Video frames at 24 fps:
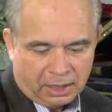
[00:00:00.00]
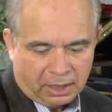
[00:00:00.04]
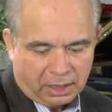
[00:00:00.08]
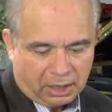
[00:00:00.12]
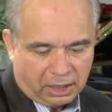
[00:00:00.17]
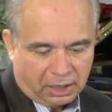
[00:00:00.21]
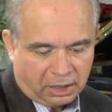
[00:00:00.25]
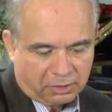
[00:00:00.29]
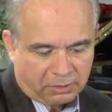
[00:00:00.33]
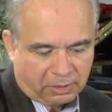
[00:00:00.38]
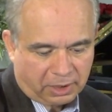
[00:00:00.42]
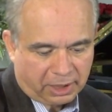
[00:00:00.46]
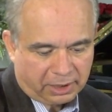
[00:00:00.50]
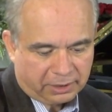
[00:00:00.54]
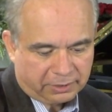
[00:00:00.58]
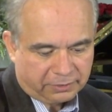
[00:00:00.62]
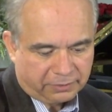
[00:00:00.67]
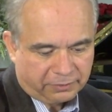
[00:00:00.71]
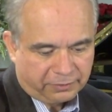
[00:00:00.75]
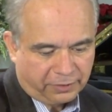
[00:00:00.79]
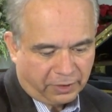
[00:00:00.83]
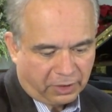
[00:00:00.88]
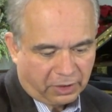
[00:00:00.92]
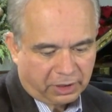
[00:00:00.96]
All right,
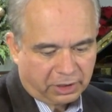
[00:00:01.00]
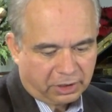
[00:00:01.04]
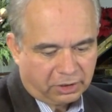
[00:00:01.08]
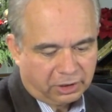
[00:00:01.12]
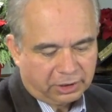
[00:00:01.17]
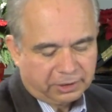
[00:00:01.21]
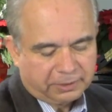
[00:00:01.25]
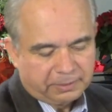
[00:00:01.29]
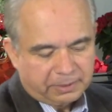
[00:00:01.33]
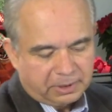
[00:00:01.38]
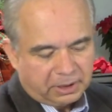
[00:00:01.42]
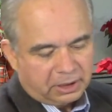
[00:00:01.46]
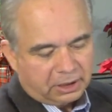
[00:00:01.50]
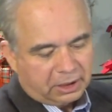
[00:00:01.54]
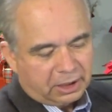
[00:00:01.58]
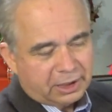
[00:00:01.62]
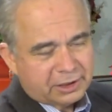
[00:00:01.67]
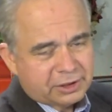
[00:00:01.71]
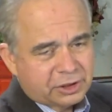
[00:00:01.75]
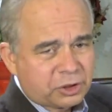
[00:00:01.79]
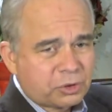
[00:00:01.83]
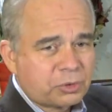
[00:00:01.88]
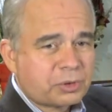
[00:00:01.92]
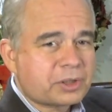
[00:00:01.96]
very good.
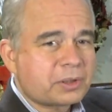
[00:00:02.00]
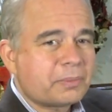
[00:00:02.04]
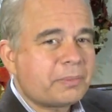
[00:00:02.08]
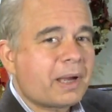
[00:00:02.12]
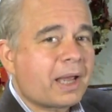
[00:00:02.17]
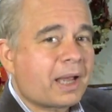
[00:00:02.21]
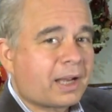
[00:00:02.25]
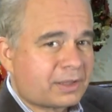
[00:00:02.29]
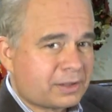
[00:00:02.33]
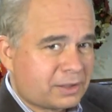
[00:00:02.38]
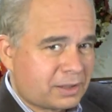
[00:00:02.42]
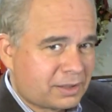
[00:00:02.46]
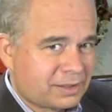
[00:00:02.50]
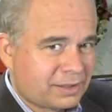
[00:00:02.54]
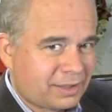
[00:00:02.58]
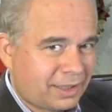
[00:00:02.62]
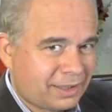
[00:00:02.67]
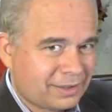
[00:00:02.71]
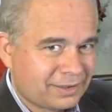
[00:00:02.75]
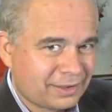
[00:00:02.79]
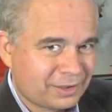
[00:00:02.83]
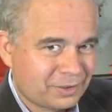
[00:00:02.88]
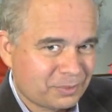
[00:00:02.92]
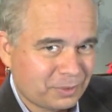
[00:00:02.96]
Let's do some
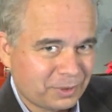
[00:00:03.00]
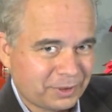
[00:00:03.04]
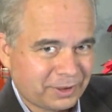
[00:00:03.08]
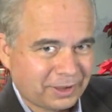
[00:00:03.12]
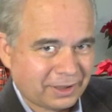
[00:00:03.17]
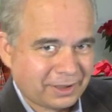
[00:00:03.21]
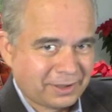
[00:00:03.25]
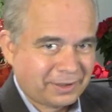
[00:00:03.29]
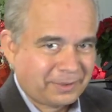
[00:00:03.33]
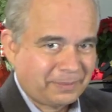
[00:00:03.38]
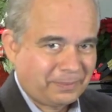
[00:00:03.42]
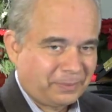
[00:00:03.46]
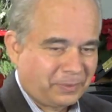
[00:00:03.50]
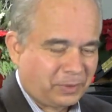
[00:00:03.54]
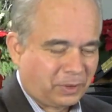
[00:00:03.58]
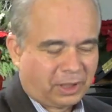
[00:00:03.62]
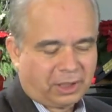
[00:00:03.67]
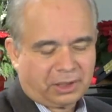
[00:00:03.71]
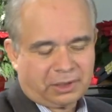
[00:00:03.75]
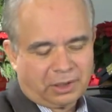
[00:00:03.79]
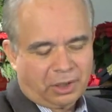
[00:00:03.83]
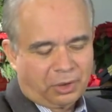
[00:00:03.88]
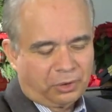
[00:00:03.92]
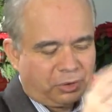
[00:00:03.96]
exercises with this.
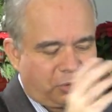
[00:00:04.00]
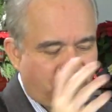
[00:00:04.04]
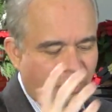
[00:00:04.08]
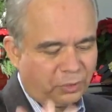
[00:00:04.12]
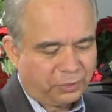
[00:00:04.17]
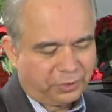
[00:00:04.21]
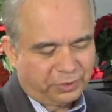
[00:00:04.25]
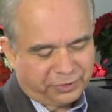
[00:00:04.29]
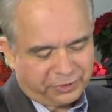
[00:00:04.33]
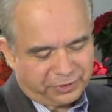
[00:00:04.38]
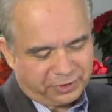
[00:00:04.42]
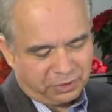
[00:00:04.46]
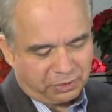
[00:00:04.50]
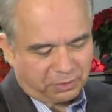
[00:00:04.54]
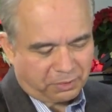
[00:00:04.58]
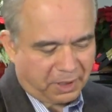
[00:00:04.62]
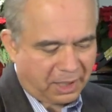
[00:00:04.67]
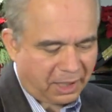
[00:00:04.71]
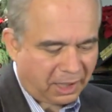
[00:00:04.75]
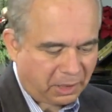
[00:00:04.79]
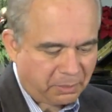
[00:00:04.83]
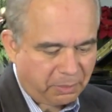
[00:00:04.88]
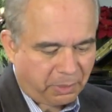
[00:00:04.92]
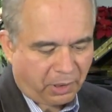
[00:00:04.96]
Okay, now you know the
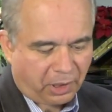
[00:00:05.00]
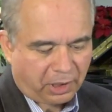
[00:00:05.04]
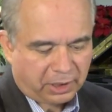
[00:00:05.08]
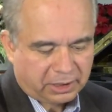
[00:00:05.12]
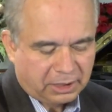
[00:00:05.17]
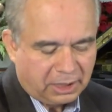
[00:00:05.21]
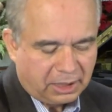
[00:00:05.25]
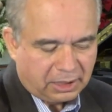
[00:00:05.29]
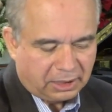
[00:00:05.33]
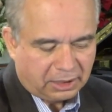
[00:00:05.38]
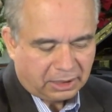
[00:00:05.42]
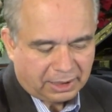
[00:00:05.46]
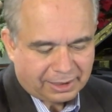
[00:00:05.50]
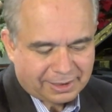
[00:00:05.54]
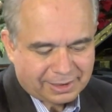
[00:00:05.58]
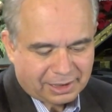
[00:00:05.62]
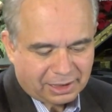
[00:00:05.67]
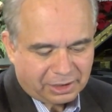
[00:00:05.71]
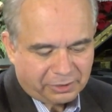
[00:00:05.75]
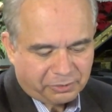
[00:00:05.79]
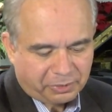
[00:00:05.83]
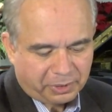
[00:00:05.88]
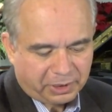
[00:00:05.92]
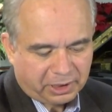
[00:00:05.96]
theoretic part. Let's
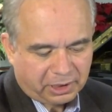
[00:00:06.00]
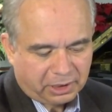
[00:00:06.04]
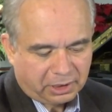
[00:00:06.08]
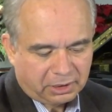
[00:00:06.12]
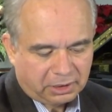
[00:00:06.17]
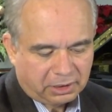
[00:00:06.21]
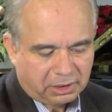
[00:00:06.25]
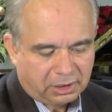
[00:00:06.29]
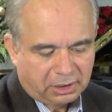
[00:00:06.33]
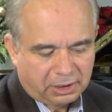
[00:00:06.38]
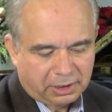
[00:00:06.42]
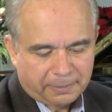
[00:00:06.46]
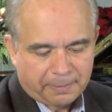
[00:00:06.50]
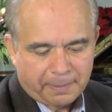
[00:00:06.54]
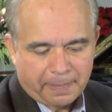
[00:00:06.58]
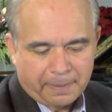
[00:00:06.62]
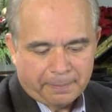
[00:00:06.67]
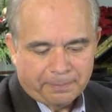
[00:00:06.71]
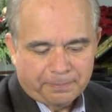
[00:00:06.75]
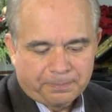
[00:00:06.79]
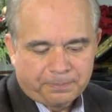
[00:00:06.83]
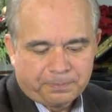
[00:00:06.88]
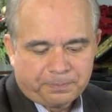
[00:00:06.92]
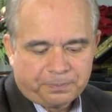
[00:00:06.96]
see if we can
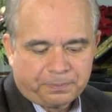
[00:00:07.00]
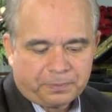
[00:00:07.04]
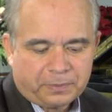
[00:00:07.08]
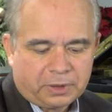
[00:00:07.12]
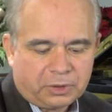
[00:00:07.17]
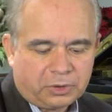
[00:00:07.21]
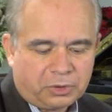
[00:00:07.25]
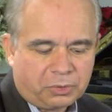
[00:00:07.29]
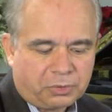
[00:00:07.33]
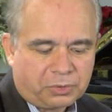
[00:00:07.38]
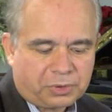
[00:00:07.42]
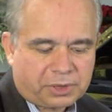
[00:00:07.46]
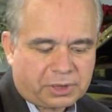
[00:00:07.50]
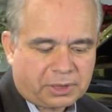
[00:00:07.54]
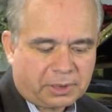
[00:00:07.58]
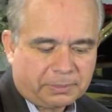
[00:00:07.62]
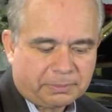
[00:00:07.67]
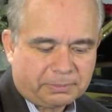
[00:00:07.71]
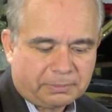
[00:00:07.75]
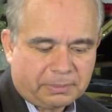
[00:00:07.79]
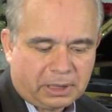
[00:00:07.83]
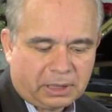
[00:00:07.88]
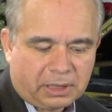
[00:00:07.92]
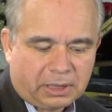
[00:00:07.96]
do
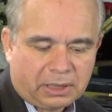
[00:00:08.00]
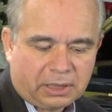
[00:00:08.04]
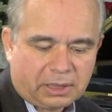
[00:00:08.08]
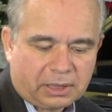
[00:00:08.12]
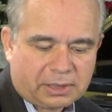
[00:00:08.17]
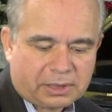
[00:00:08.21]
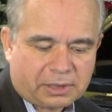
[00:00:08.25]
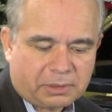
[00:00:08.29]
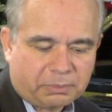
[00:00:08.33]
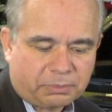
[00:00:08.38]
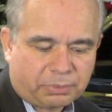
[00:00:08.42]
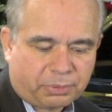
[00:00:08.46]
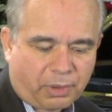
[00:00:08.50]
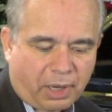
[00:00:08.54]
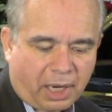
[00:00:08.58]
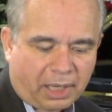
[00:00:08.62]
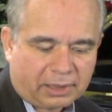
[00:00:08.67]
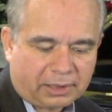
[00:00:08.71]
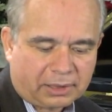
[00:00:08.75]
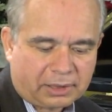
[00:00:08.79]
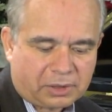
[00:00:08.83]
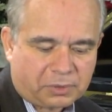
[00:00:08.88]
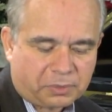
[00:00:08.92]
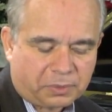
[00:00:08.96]
some
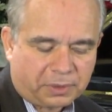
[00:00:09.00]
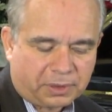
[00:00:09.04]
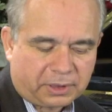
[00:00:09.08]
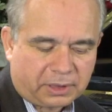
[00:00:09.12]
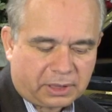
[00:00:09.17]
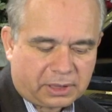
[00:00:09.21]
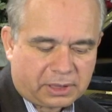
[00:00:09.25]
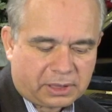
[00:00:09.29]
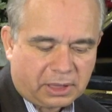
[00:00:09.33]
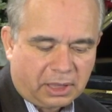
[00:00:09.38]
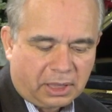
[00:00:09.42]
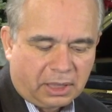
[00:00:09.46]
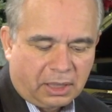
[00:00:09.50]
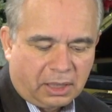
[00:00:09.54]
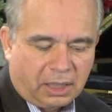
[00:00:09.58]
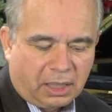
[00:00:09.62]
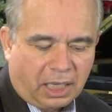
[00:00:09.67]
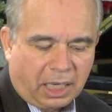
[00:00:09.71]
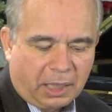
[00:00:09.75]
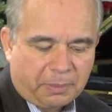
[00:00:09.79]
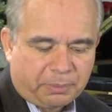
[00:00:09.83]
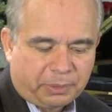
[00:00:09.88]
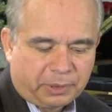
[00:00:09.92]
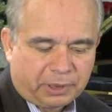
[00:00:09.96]
practice with this.
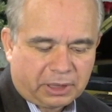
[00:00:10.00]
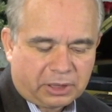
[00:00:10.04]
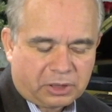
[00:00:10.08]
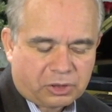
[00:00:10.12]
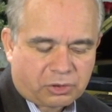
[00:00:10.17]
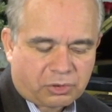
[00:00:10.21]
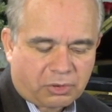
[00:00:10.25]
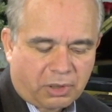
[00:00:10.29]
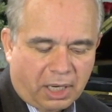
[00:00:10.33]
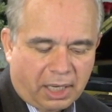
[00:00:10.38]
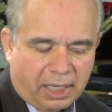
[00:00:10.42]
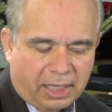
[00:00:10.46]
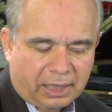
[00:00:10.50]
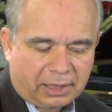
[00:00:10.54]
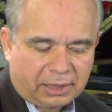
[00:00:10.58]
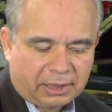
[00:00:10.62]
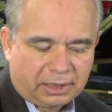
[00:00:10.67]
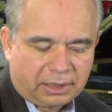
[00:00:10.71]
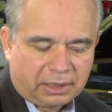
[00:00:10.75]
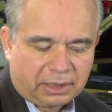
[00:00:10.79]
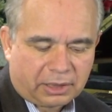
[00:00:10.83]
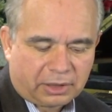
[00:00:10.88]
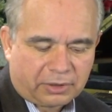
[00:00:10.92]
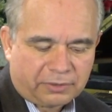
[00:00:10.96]
I put a triad
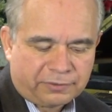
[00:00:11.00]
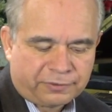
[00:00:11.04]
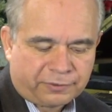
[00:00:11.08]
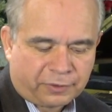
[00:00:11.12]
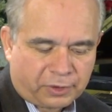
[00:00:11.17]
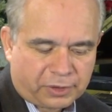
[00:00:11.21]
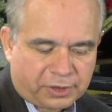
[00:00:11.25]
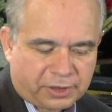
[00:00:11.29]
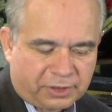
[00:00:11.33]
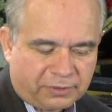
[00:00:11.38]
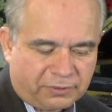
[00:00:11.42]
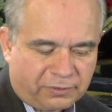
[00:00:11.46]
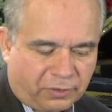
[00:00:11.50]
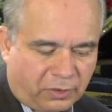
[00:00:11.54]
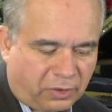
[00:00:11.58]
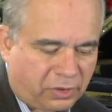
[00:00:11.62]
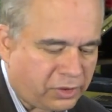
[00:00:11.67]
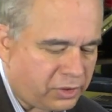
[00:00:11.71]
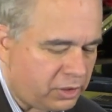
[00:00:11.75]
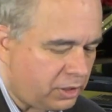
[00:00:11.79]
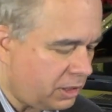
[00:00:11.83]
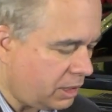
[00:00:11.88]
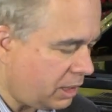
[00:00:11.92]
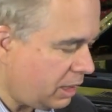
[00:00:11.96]
in here in first
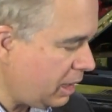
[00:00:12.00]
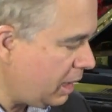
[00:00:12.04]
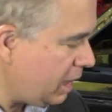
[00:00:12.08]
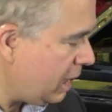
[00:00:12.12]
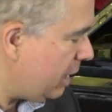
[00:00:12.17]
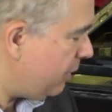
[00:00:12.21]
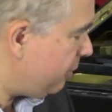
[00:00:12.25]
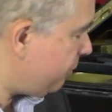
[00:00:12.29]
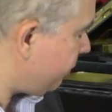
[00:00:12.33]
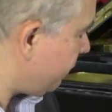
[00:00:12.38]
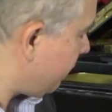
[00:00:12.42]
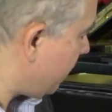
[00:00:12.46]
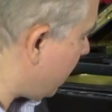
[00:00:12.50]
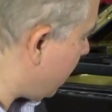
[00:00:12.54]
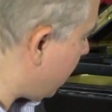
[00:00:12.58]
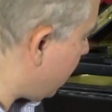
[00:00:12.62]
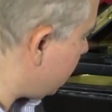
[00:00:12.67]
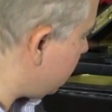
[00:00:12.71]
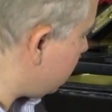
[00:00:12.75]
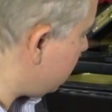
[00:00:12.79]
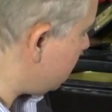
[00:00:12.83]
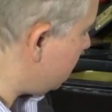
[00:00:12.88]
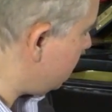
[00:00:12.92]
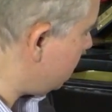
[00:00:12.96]
inversion, E
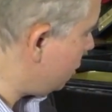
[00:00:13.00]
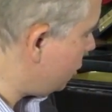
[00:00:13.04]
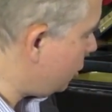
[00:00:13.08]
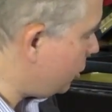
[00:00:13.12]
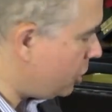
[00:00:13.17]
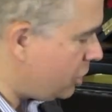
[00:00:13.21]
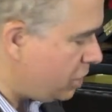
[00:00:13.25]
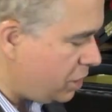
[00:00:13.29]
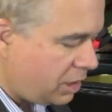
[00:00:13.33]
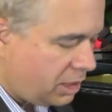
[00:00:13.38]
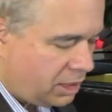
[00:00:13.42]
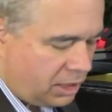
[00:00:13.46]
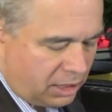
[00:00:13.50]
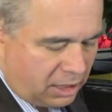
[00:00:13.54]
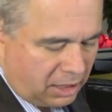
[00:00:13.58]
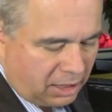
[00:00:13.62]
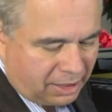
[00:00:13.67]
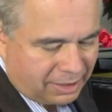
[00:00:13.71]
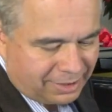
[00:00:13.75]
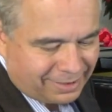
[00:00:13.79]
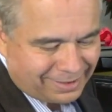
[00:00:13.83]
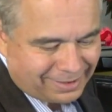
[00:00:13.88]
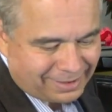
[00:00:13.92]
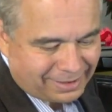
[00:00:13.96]
flat, G,
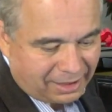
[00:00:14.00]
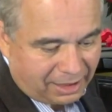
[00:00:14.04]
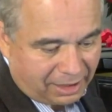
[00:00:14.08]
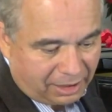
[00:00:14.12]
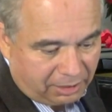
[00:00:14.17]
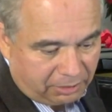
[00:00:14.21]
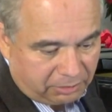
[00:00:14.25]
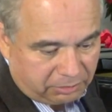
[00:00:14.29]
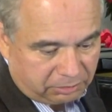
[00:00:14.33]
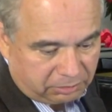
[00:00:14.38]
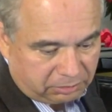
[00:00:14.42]
and C.